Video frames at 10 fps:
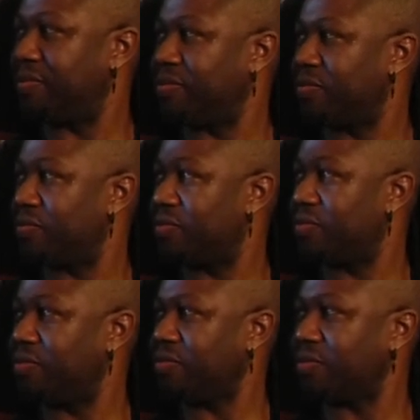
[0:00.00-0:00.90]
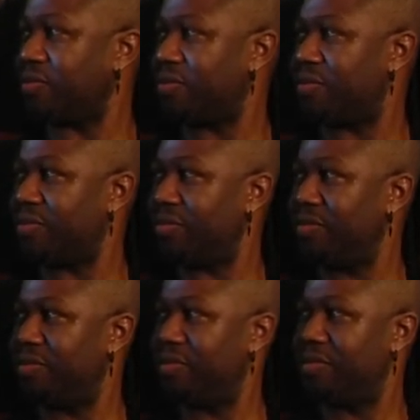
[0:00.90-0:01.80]

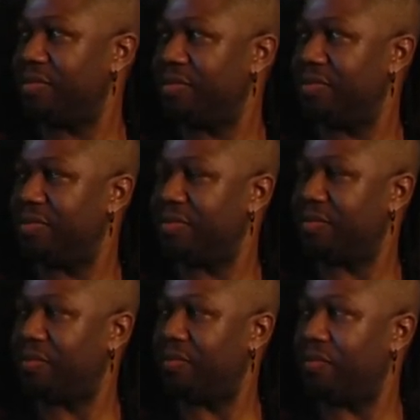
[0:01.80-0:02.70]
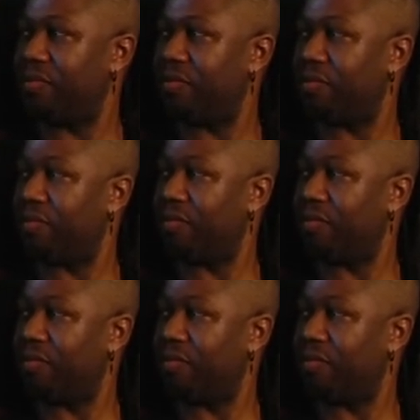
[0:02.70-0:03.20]
The person shown says nothing.